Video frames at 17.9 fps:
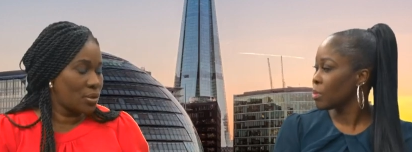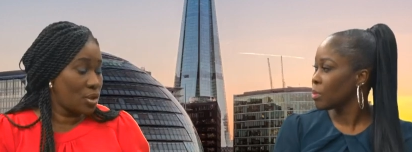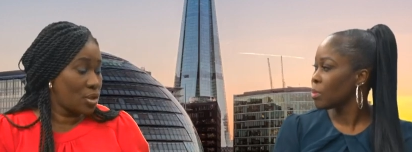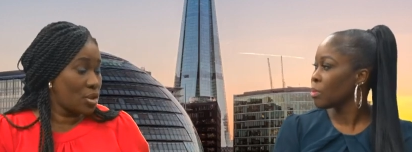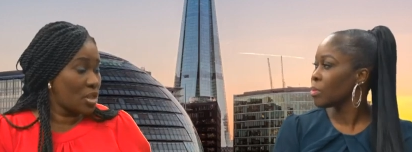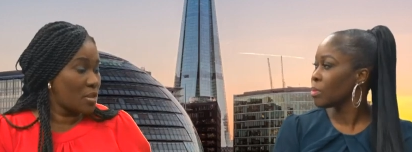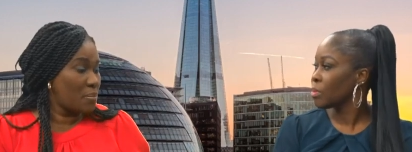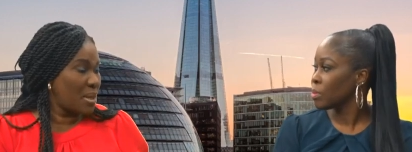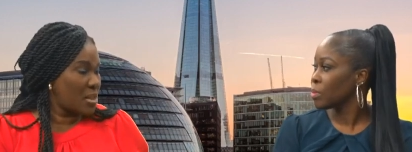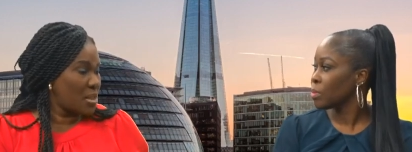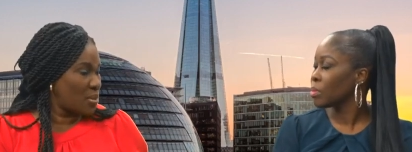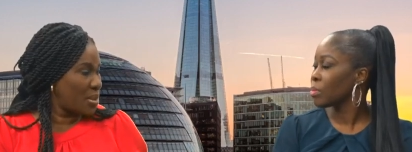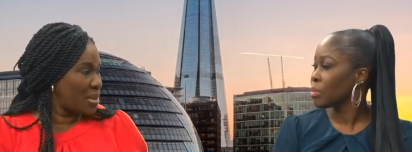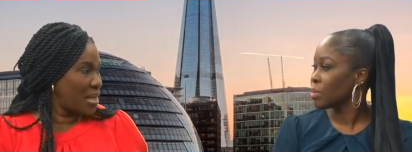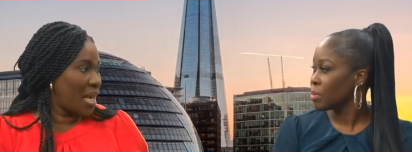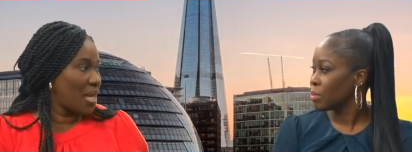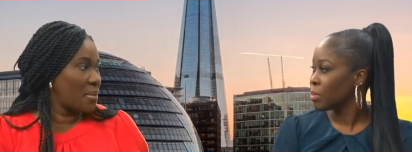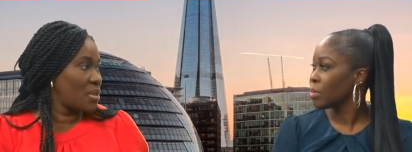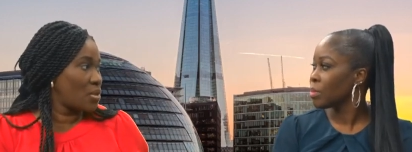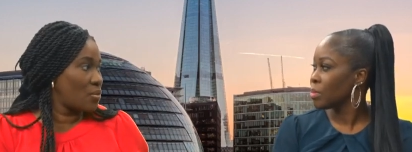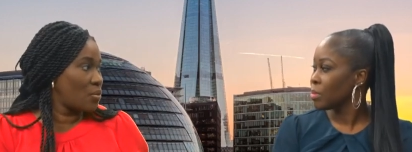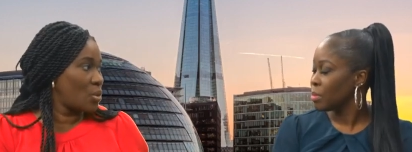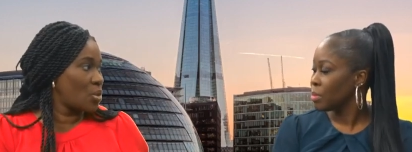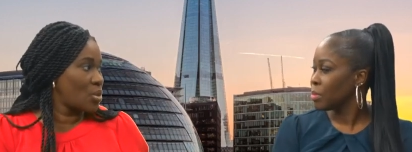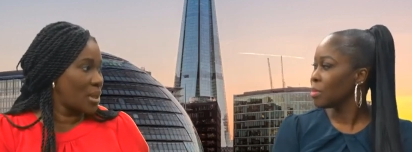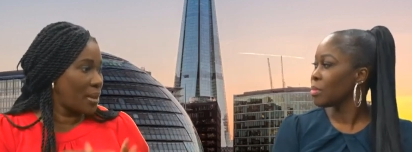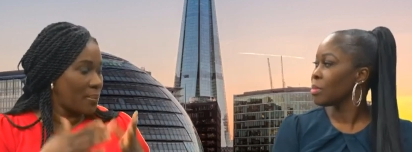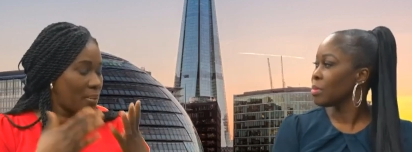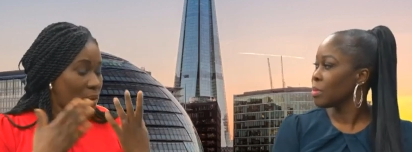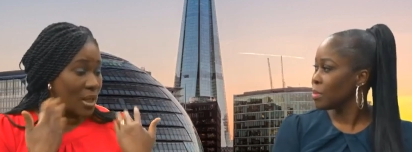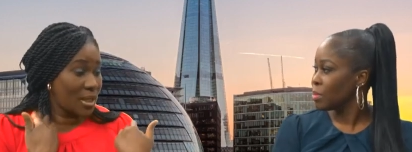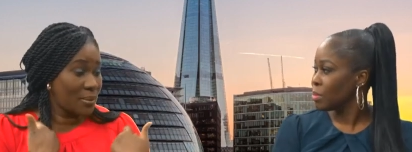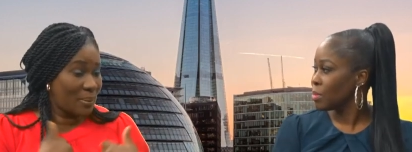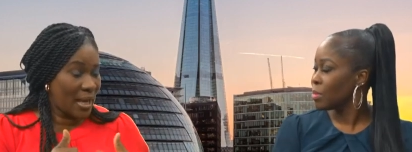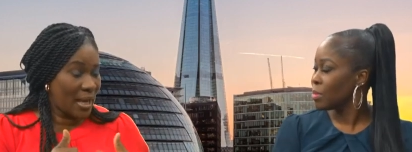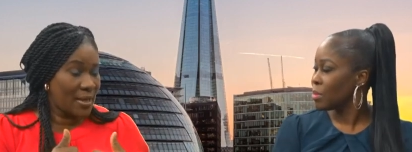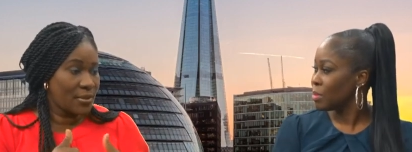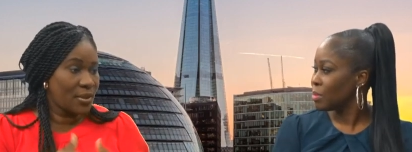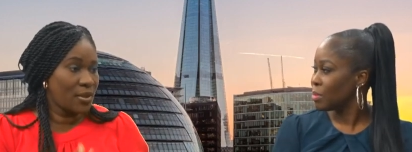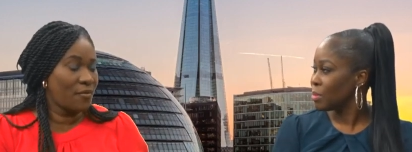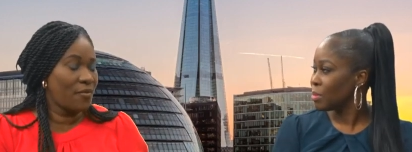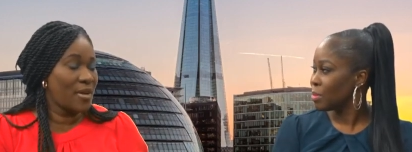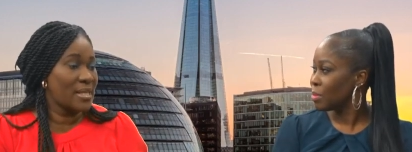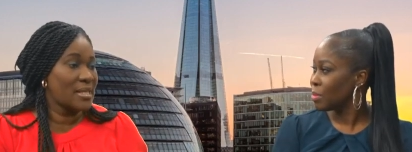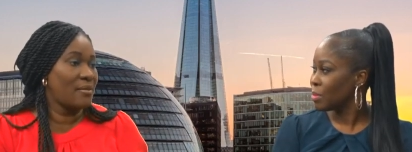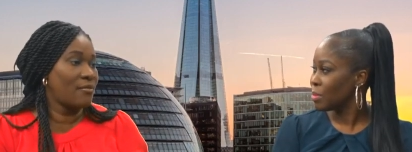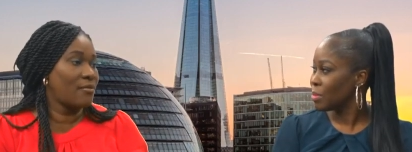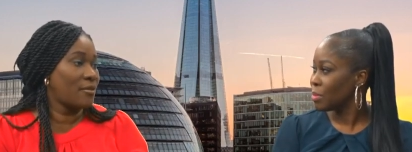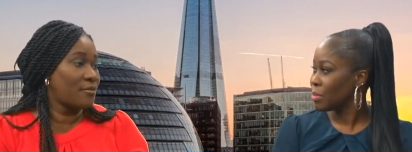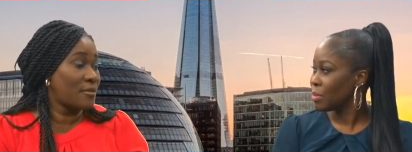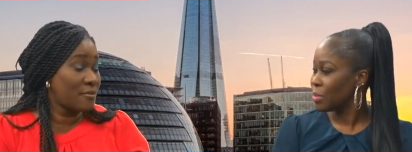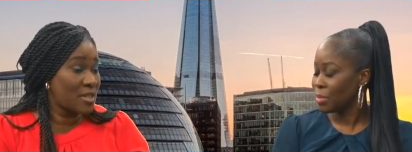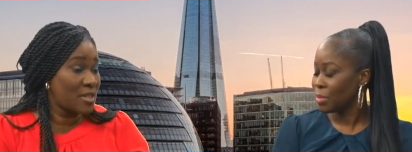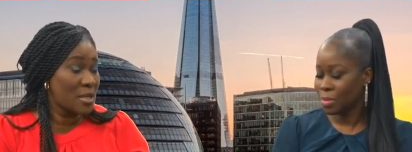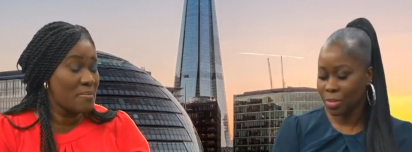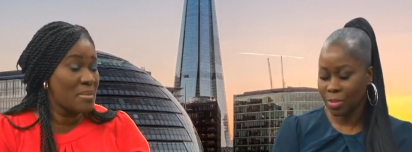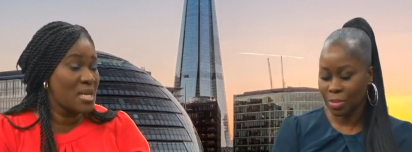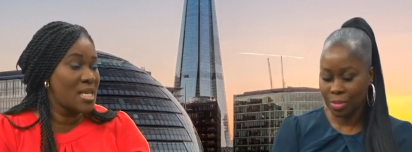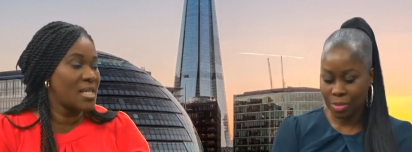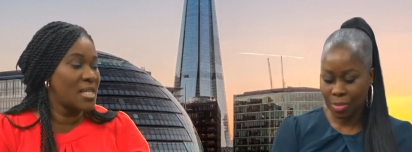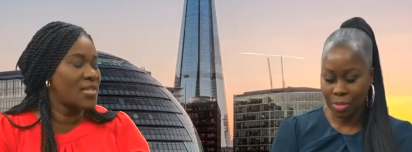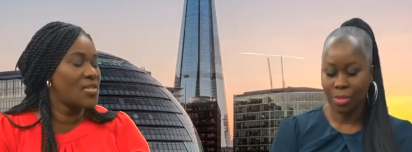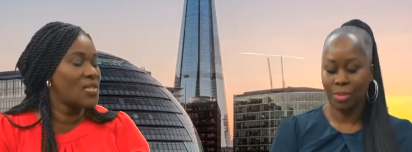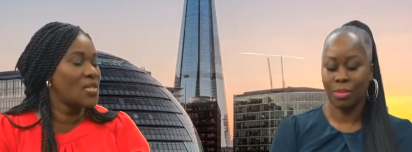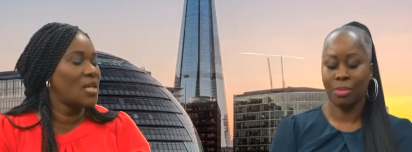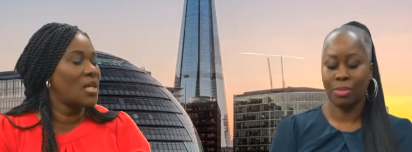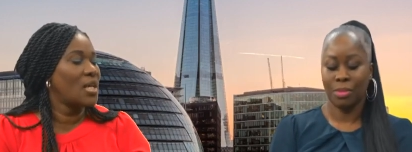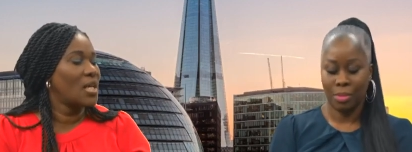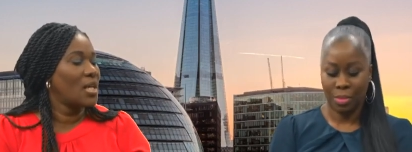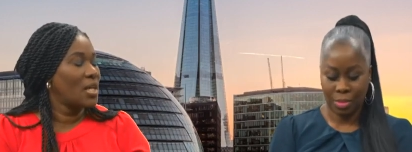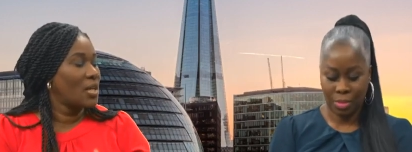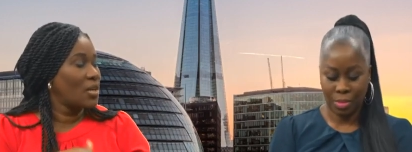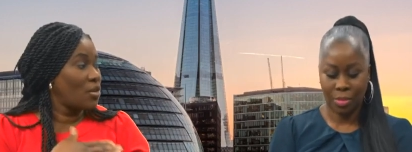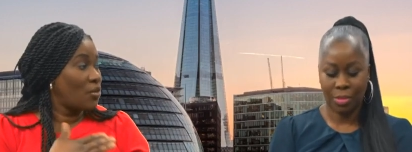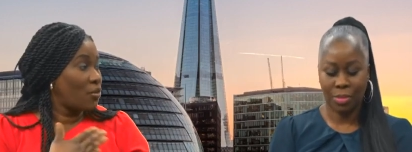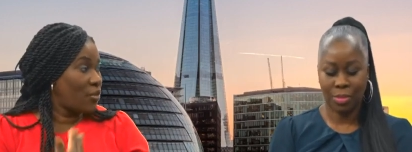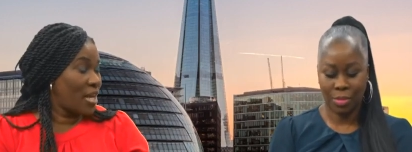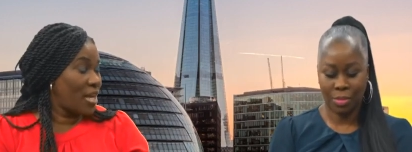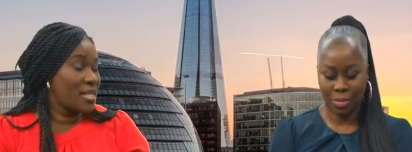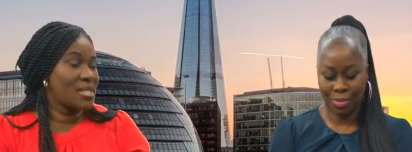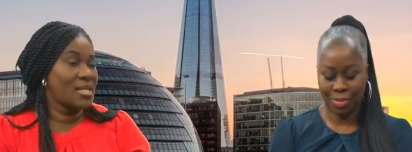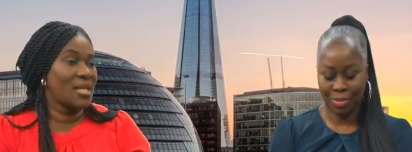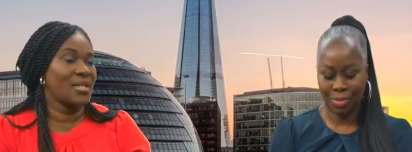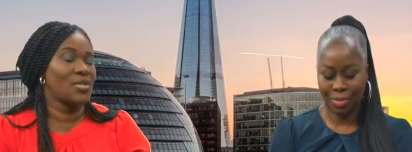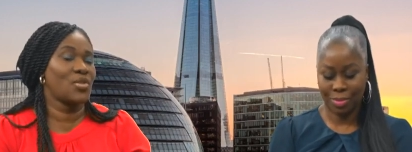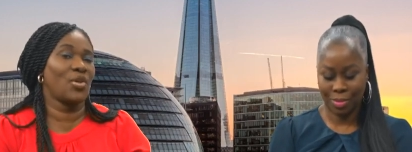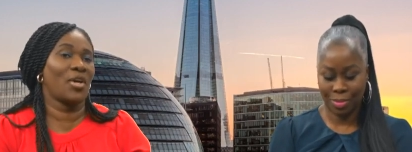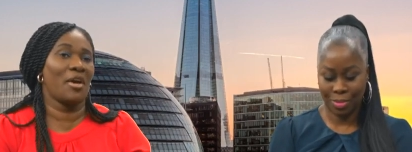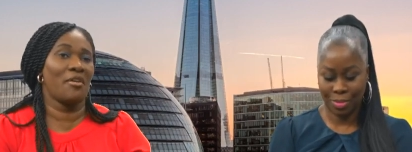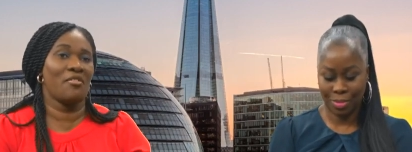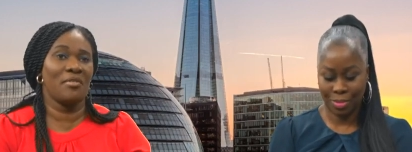Speaker 1: you just mix it with a tiny bit of water, put, apply it on your face, leave for 15 minutes. Your face starts to get